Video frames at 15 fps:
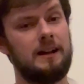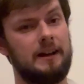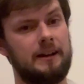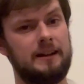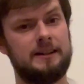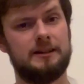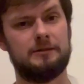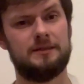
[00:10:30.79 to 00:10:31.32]
And
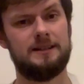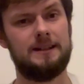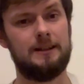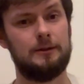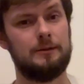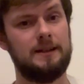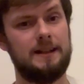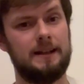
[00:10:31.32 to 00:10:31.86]
I shall see
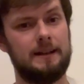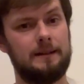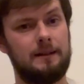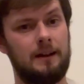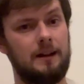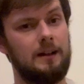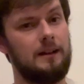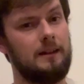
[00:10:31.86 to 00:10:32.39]
you in
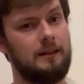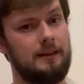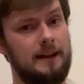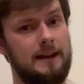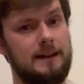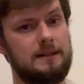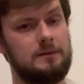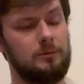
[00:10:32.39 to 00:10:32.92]
the
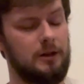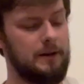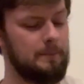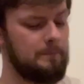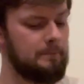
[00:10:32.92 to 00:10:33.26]
next one.